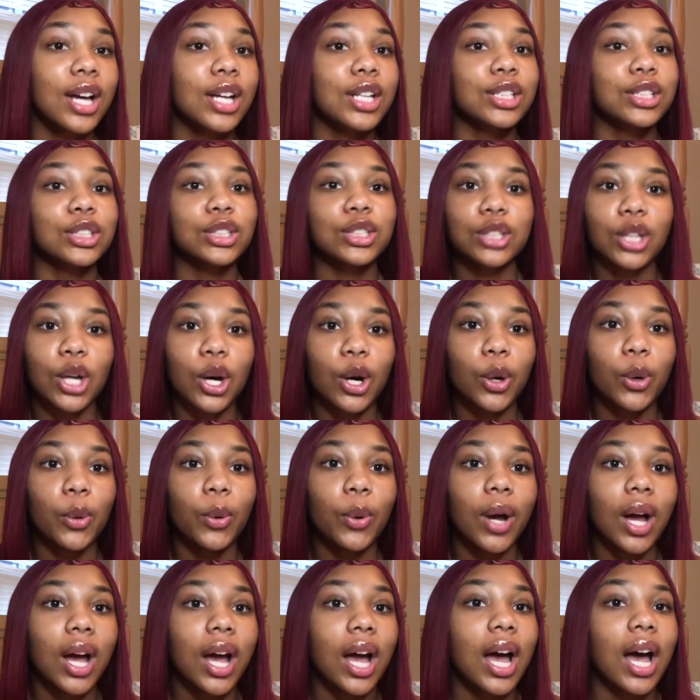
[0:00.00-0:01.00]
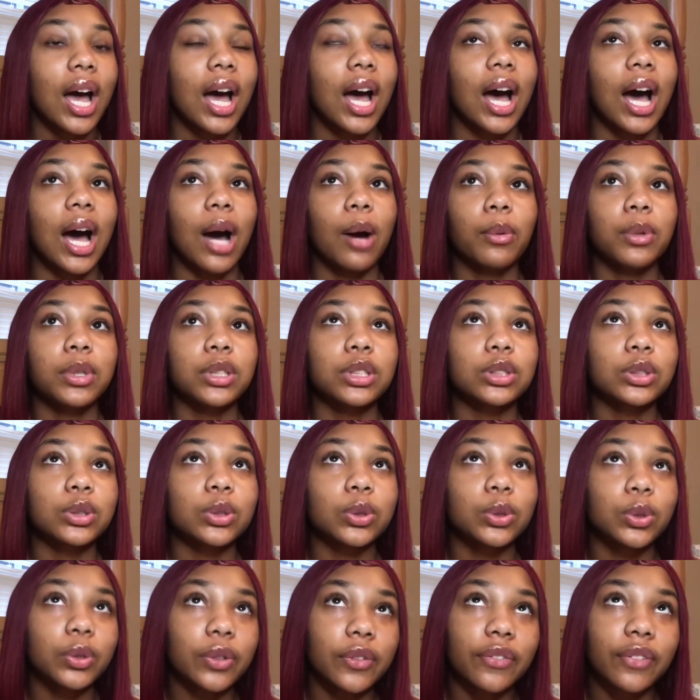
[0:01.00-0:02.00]
So I went to
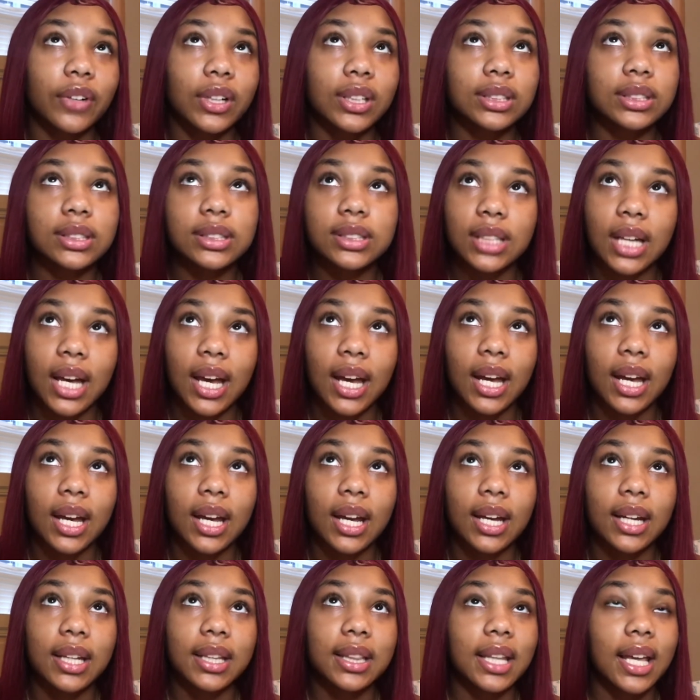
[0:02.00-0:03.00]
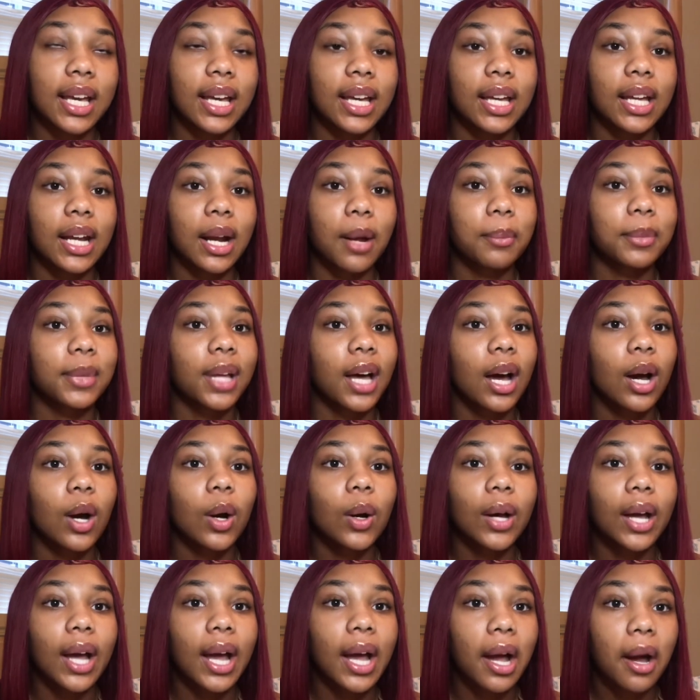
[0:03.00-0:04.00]
school the first day thinking, I'm like,
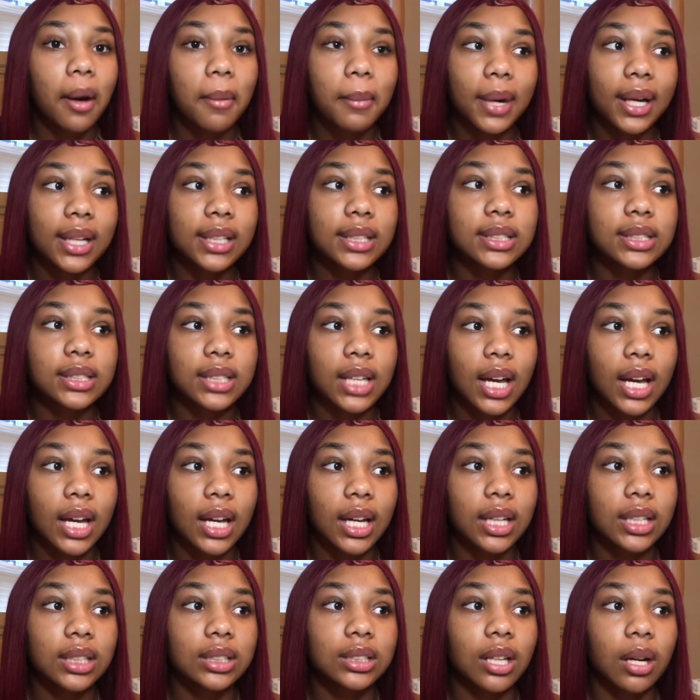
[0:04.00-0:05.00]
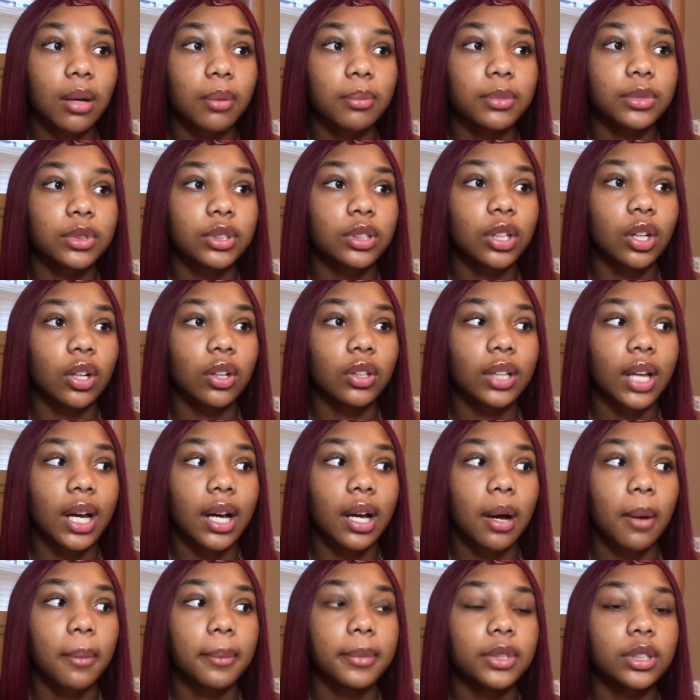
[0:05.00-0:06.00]
okay, I might stay because I'm, you know, like,
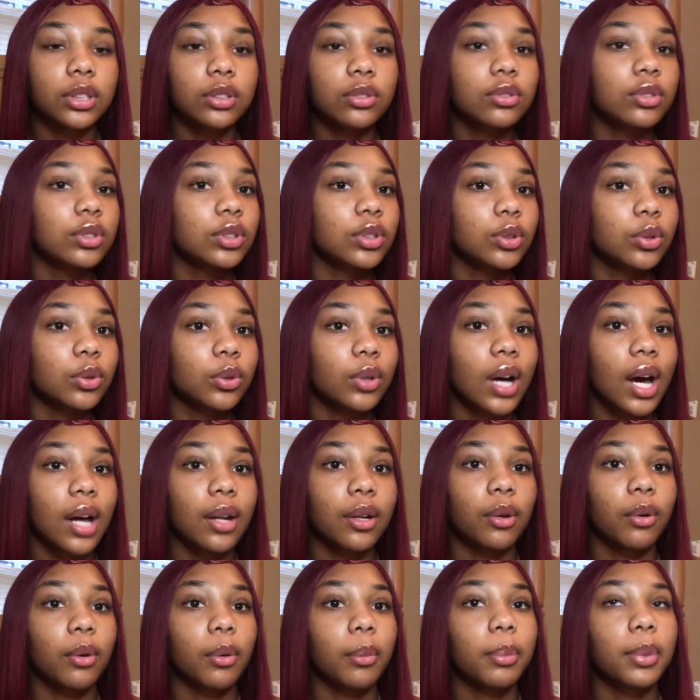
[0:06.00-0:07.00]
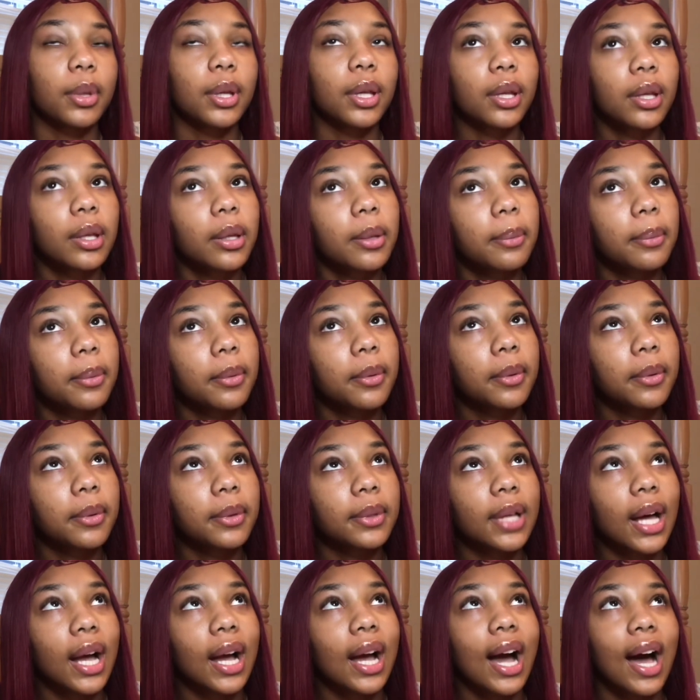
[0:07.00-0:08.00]
I'm used to it. I know the people.
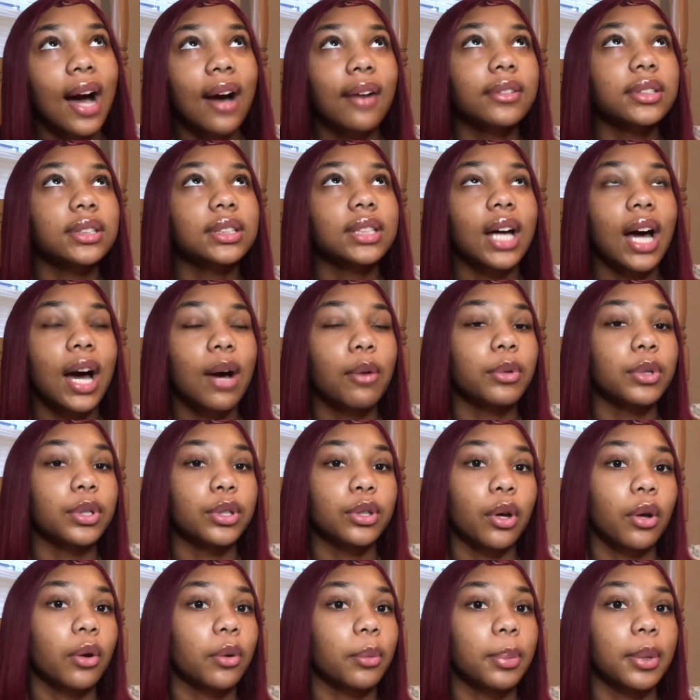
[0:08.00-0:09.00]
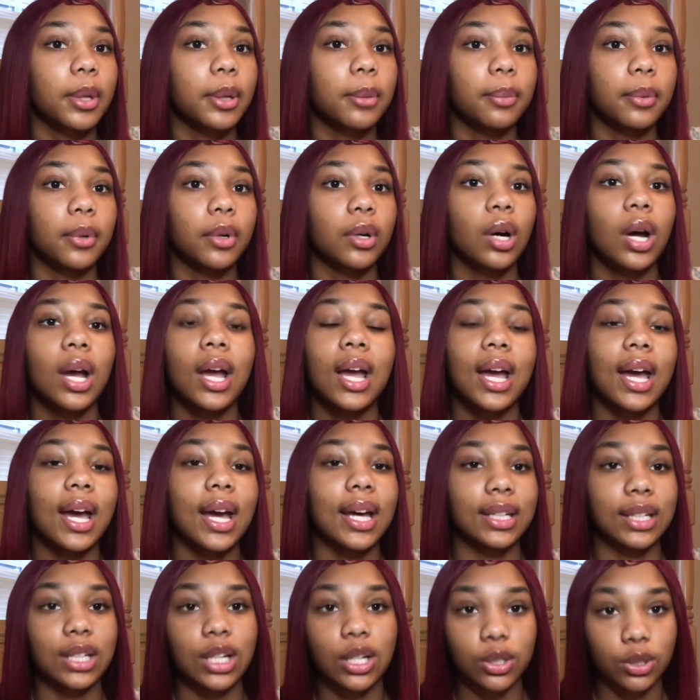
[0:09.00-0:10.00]
Like, obviously I would know the people at
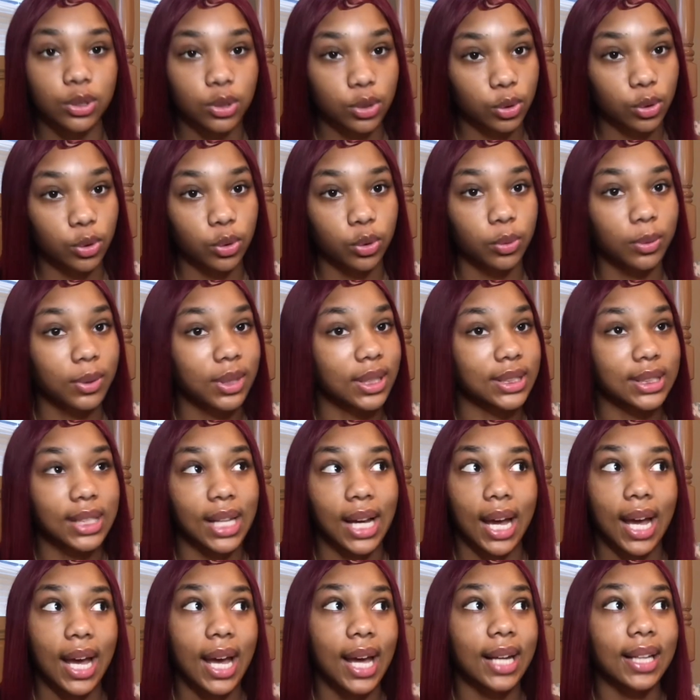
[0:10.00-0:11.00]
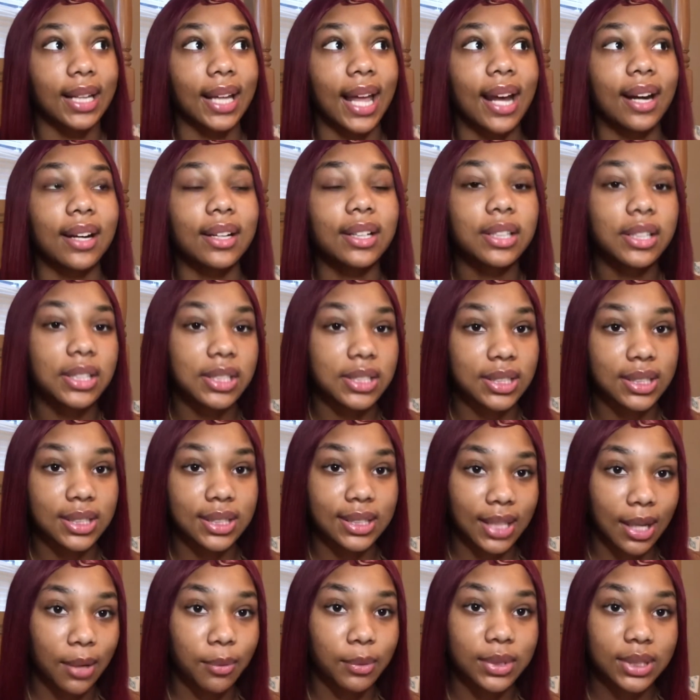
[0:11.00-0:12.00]
the other school because, like, I had a lot of cousins
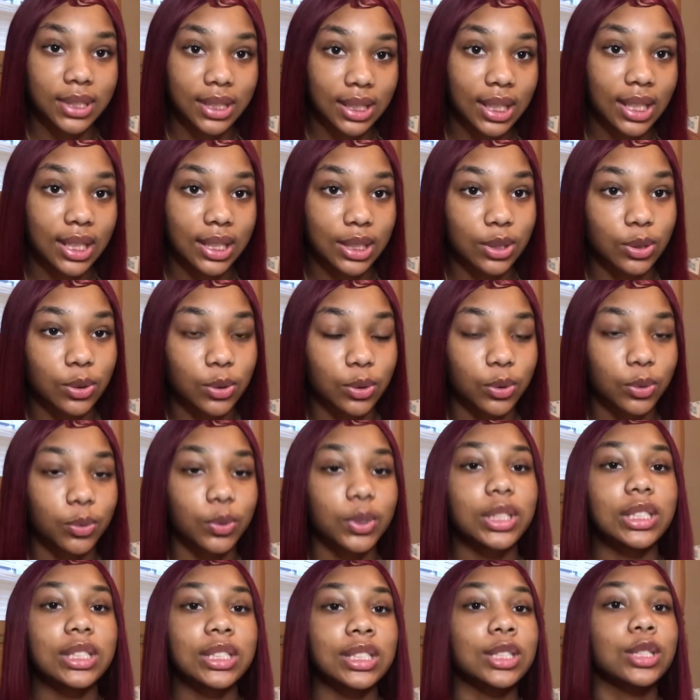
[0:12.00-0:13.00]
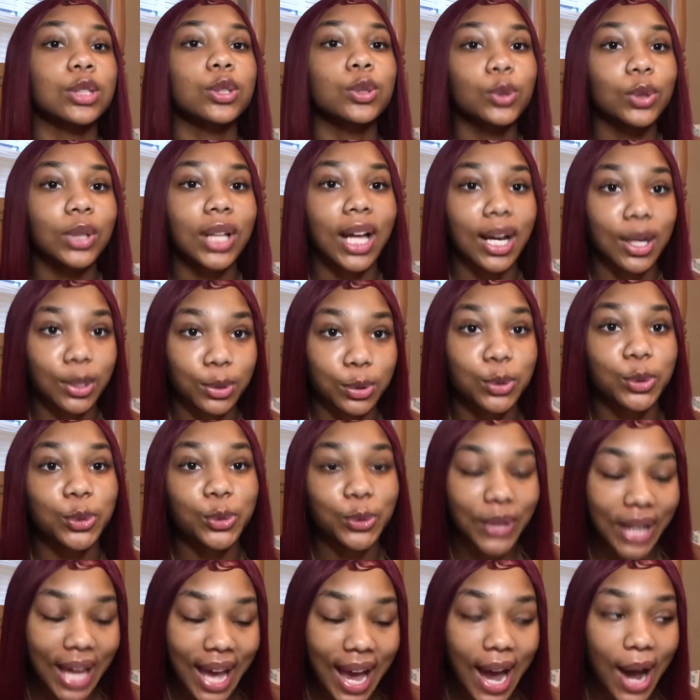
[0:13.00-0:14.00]
that went to the other school, which is the school I go to
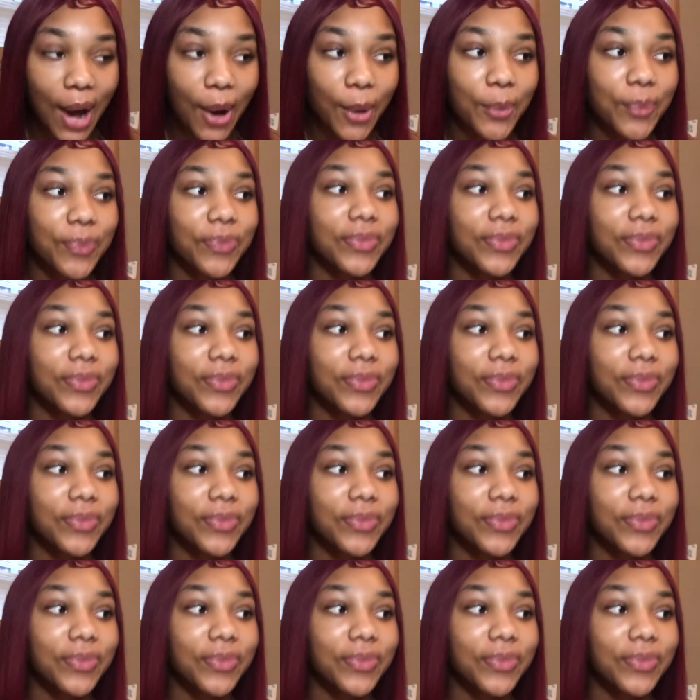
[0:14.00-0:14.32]
now.